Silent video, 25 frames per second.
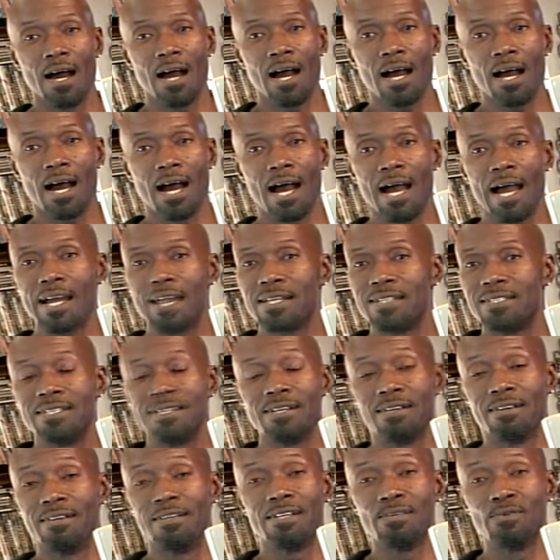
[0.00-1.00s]
I
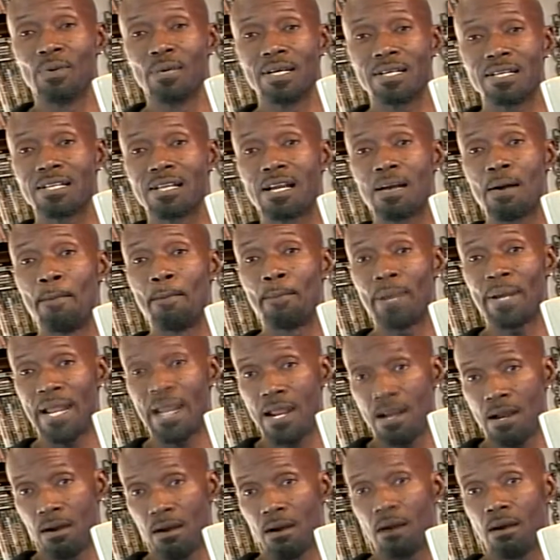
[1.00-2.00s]
dare anyone to
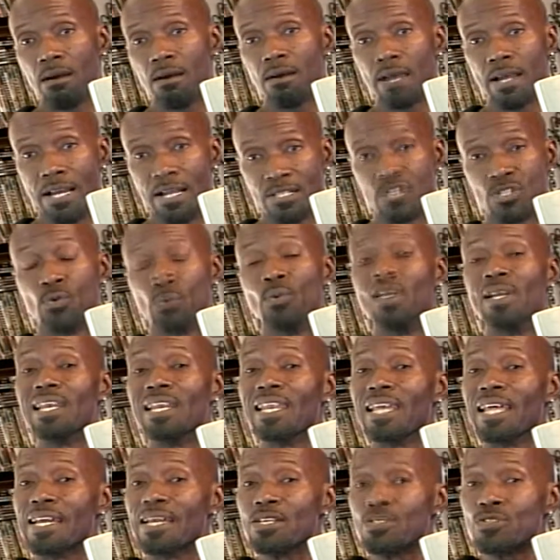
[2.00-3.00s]
compare as it
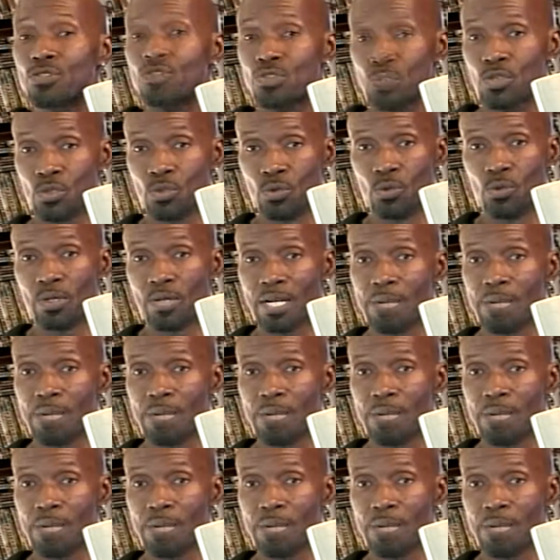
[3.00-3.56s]
relates to,